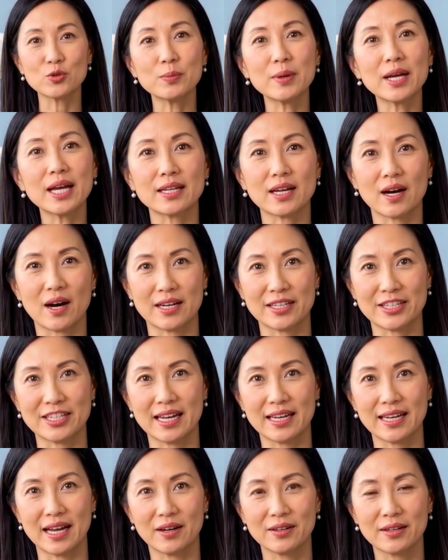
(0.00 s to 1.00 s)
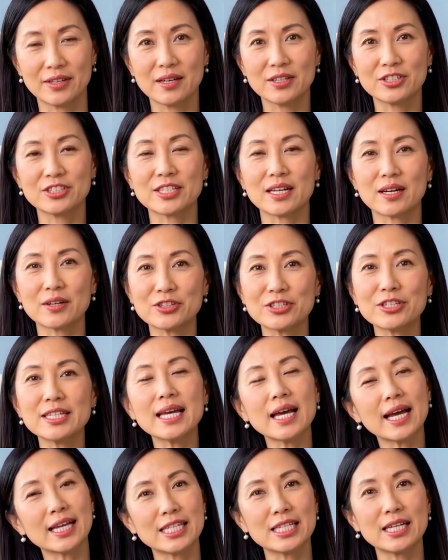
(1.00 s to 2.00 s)
pet content out there sells the
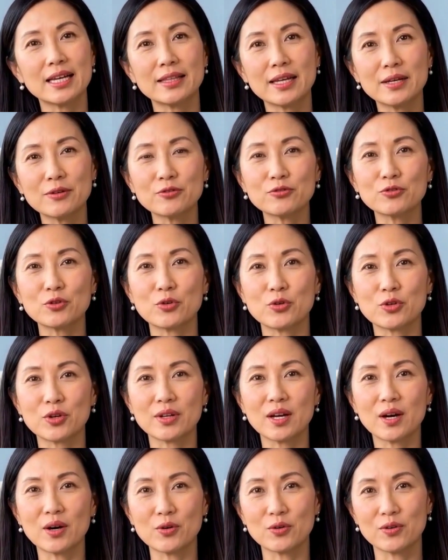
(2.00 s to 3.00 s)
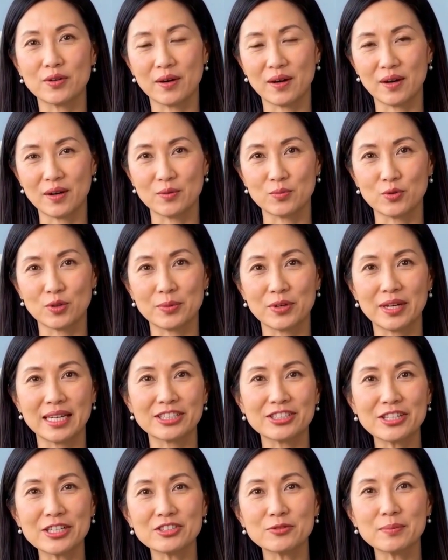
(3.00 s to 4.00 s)
idea that food alone
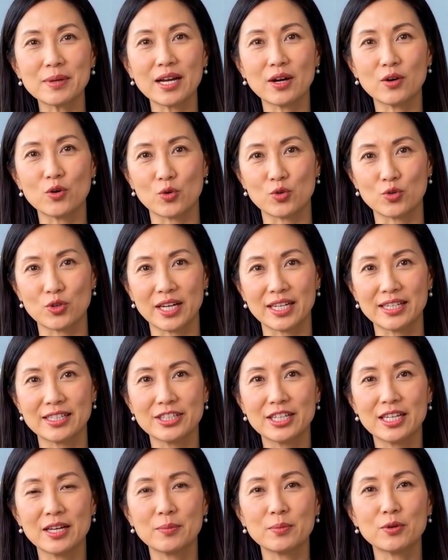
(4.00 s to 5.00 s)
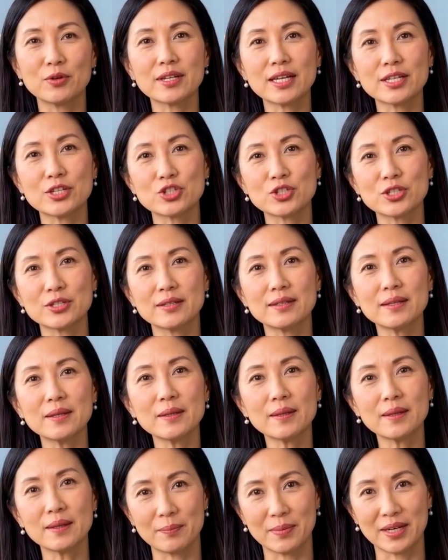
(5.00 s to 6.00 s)
replaces medical-grade tick prevention,
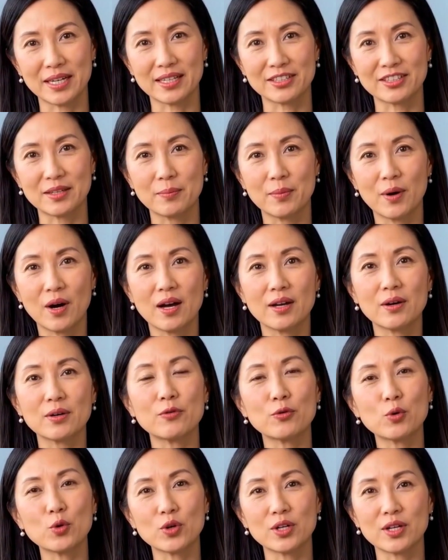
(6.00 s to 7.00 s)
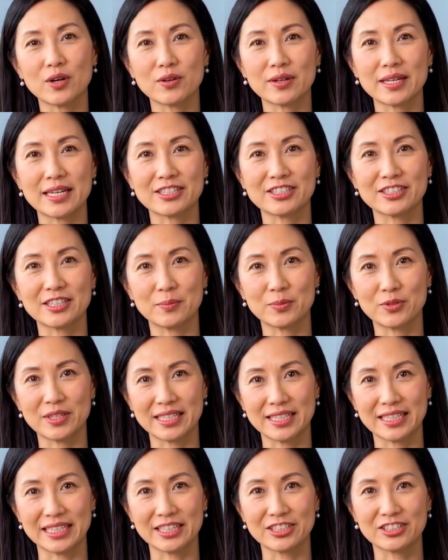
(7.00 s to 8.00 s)
because a bottle of oil is simply
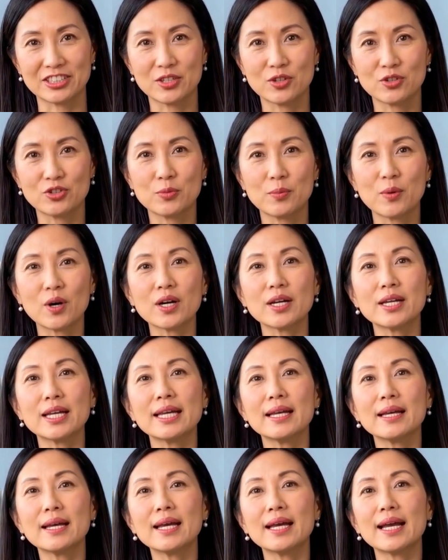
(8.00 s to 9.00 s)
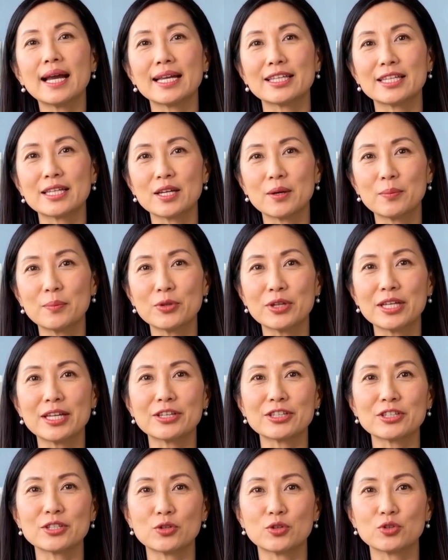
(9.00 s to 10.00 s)
easier to market as a complete
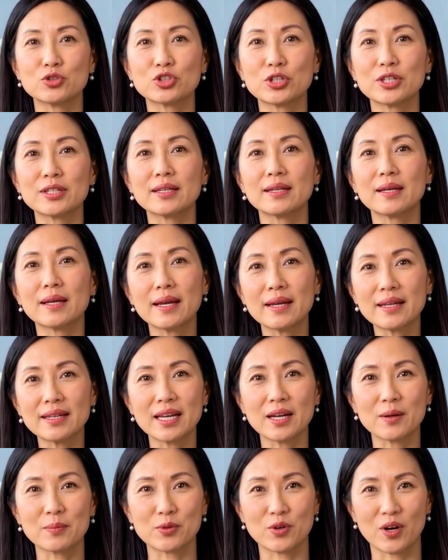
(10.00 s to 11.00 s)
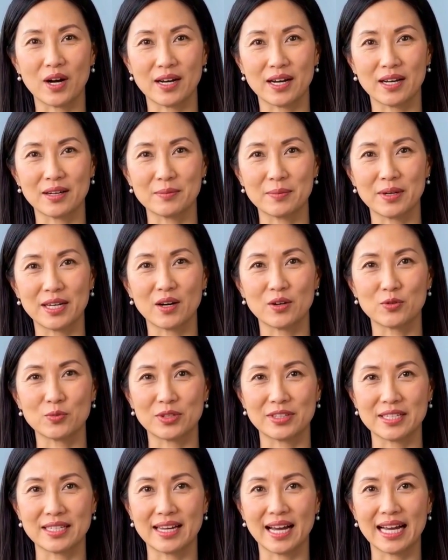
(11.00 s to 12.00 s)
solution than a product paired
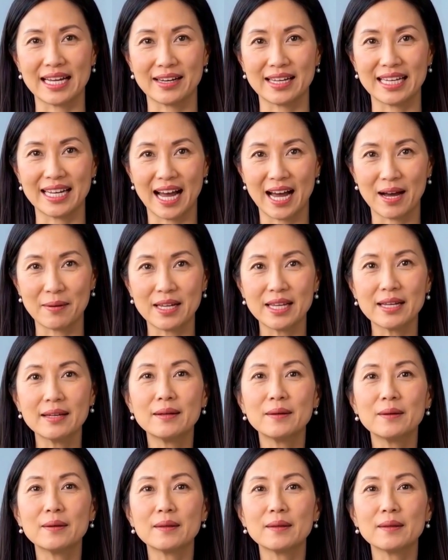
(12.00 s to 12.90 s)
with a nightly habit.